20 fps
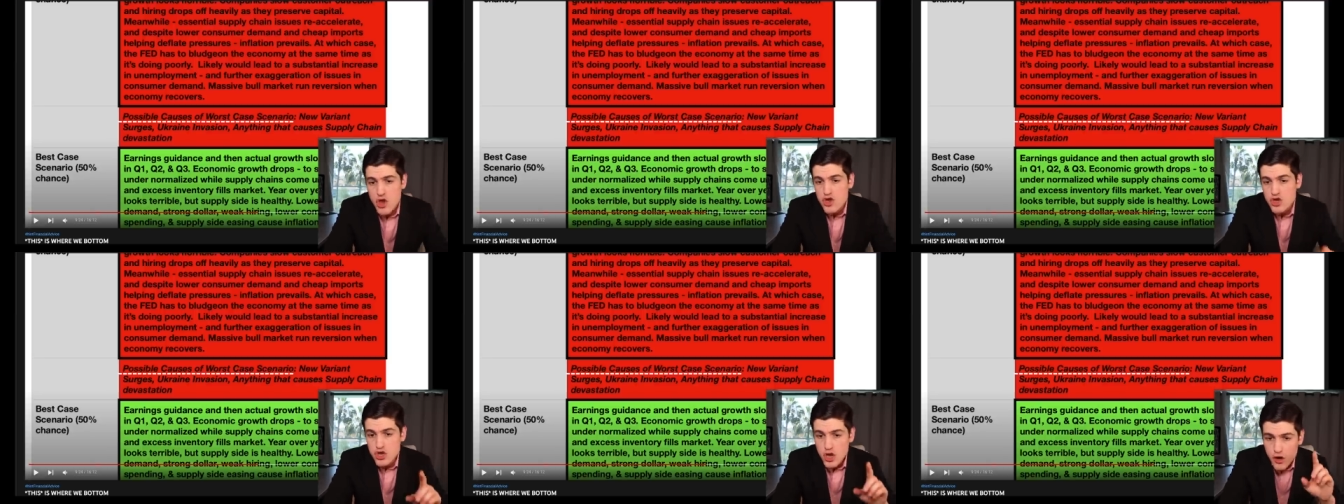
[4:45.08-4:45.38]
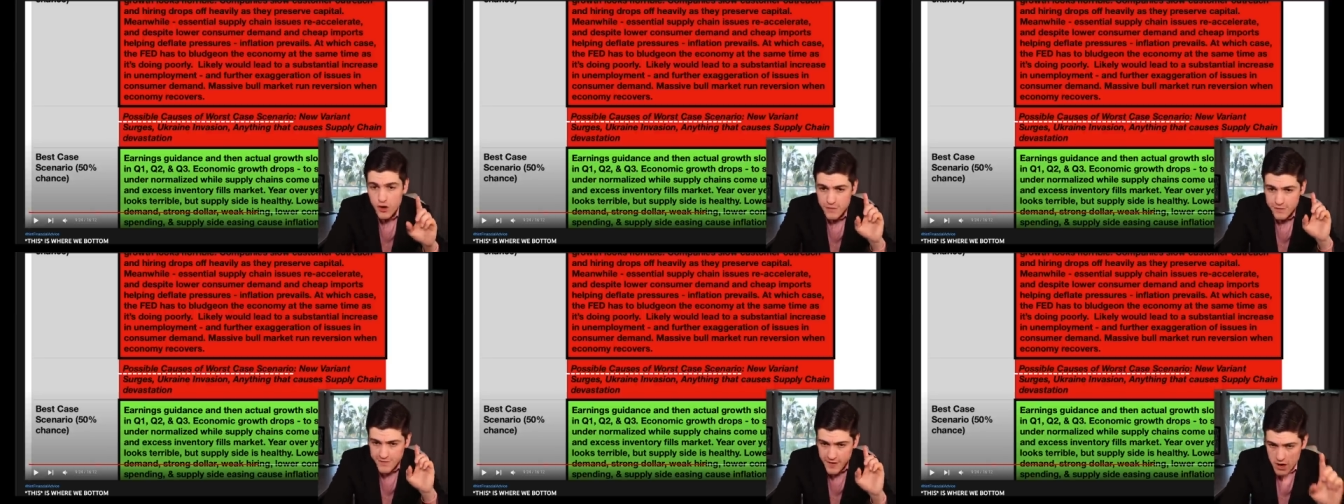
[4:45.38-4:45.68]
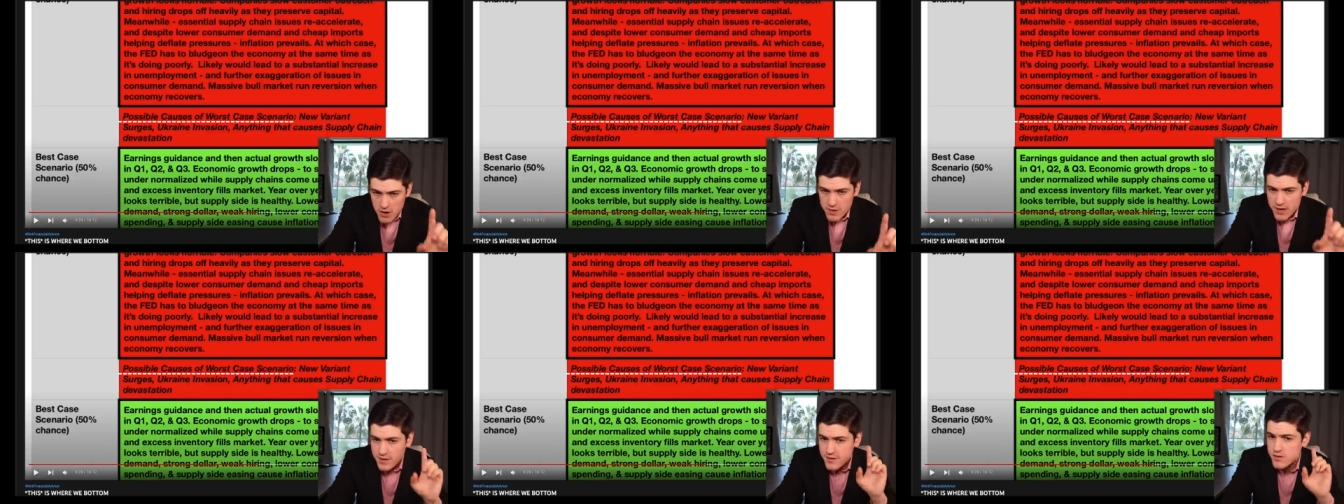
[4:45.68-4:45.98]
new
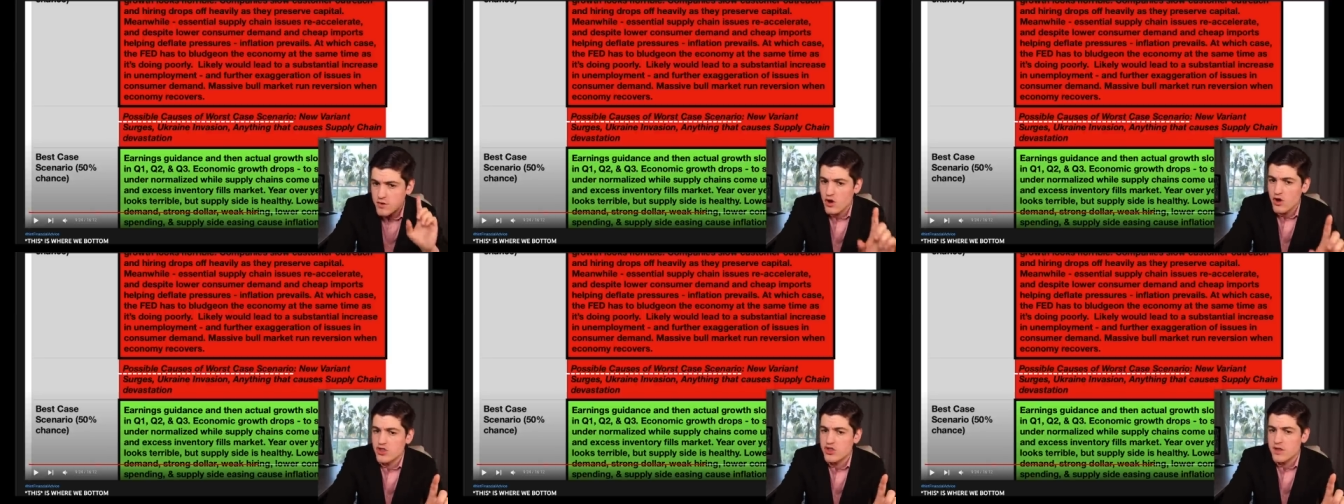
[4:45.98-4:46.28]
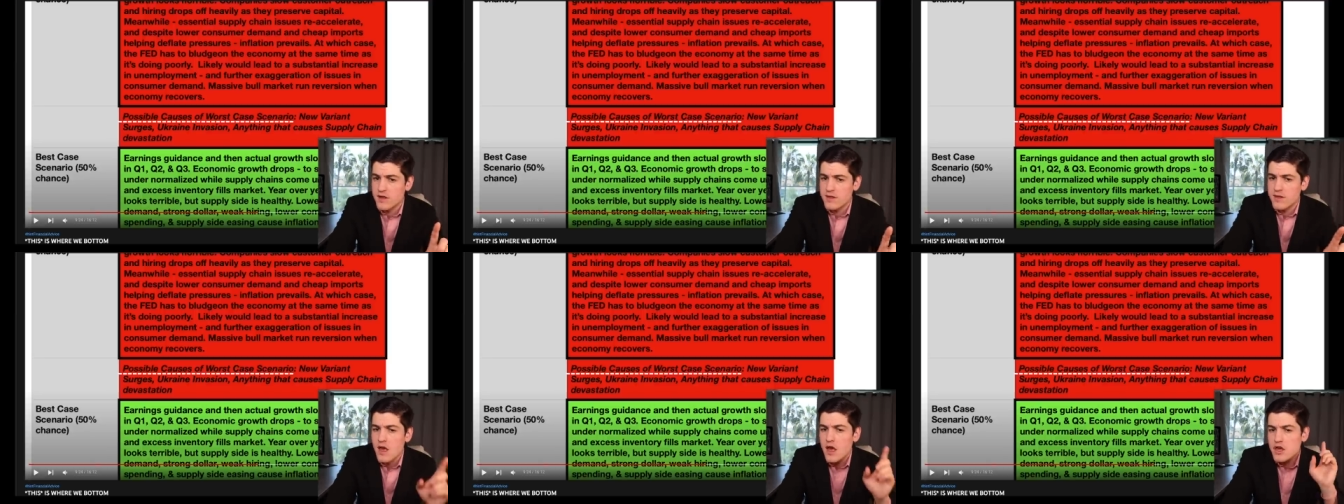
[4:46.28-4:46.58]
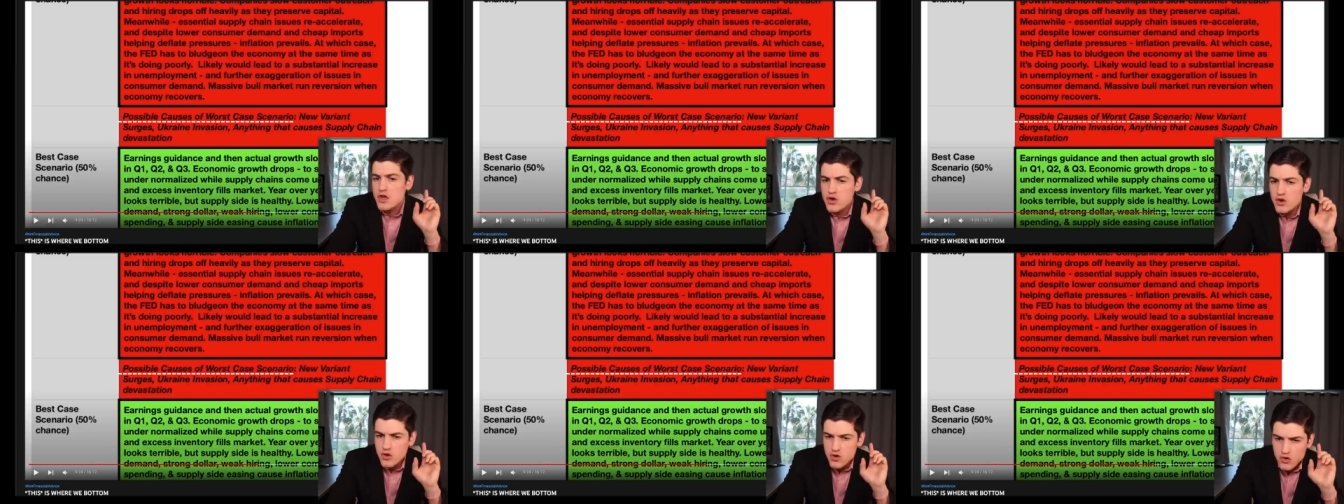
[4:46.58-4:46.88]
variant surges,
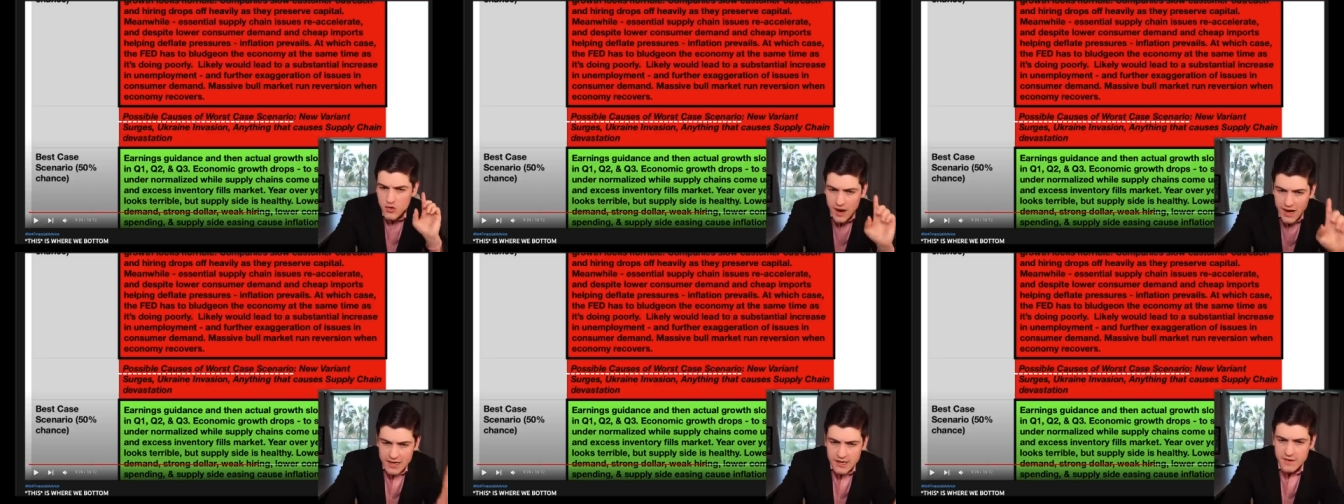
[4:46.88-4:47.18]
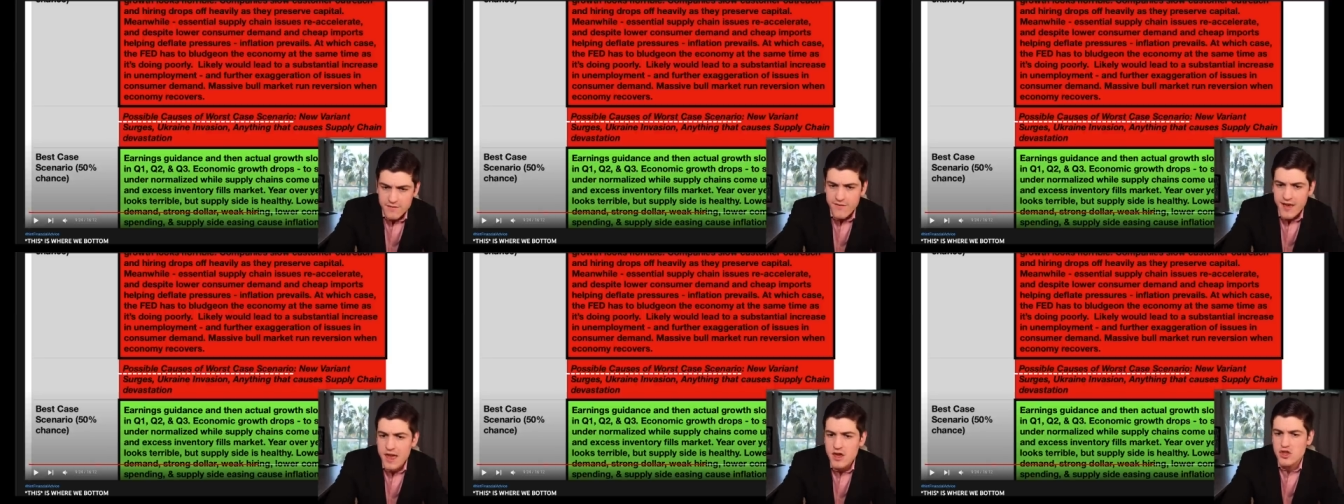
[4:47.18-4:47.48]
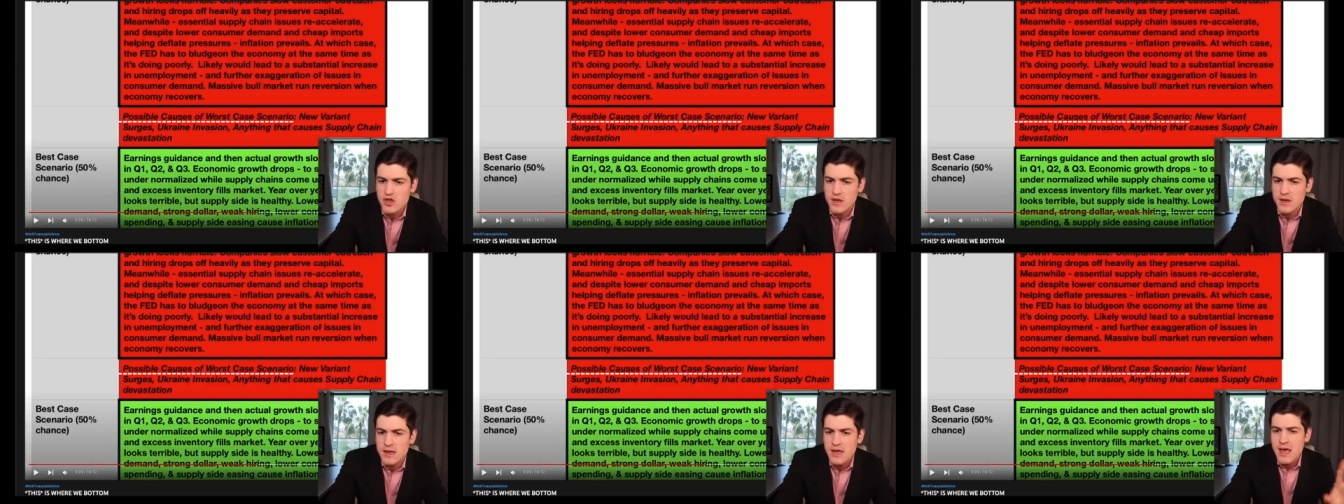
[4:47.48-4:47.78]
Ukraine
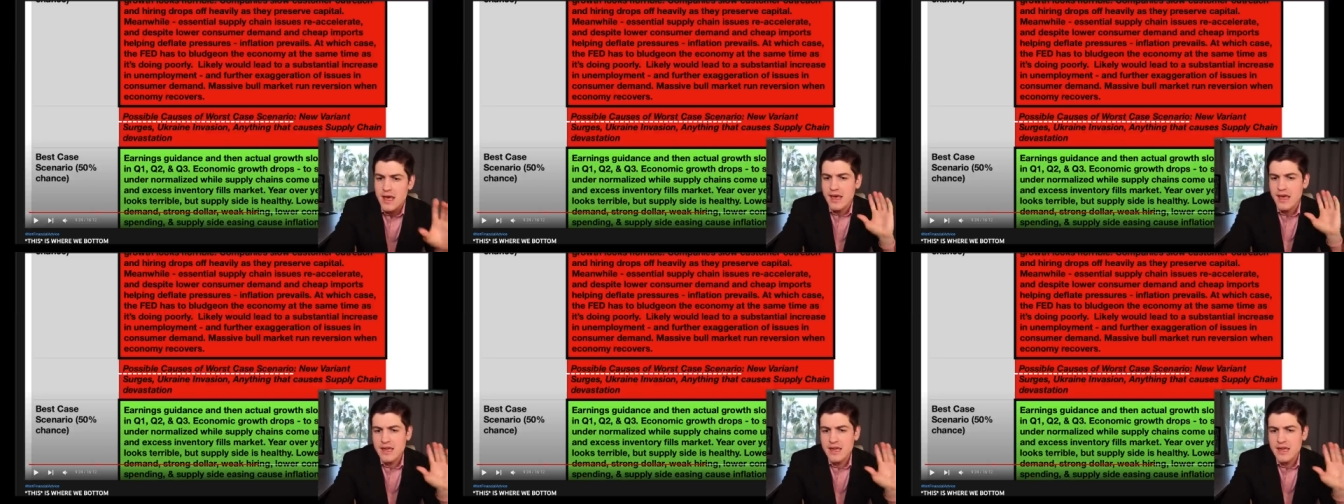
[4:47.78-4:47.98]
invasion,